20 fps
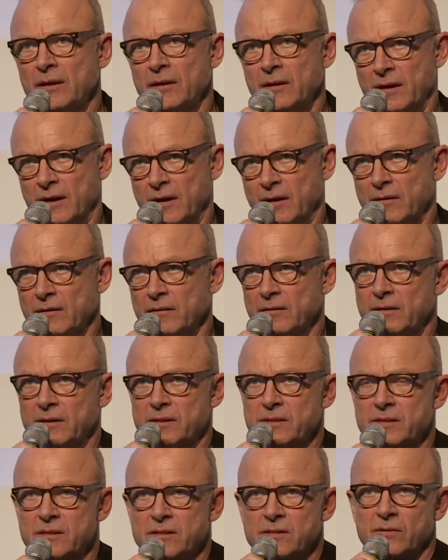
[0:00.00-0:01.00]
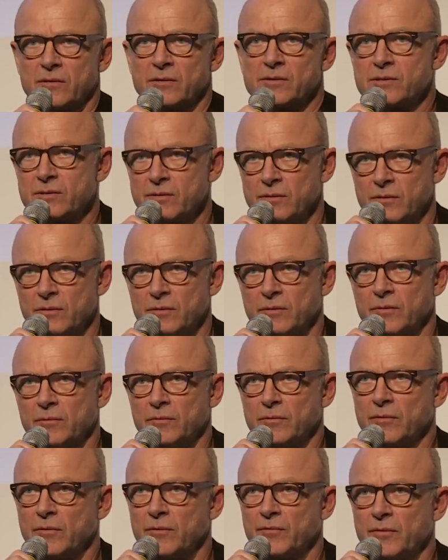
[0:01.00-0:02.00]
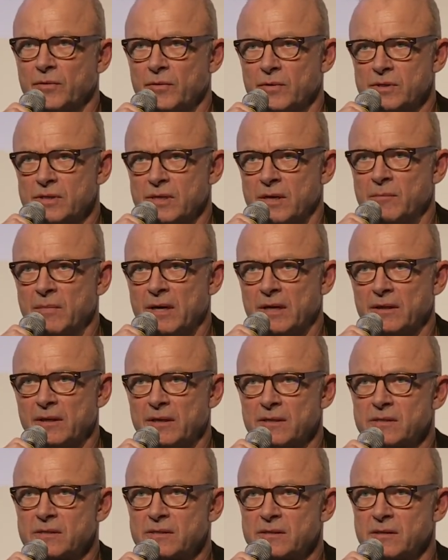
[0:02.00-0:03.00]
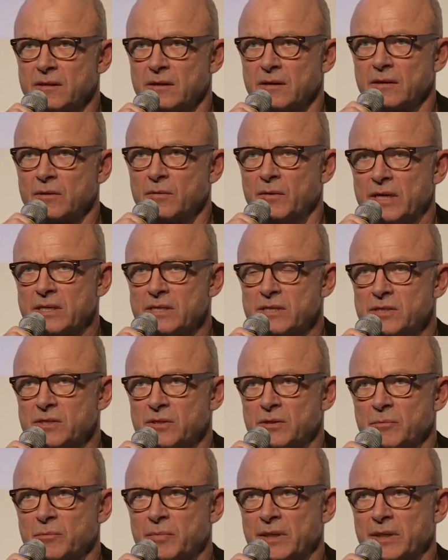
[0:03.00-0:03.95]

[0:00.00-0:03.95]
Yeah, this is also, of course, Amanda's question.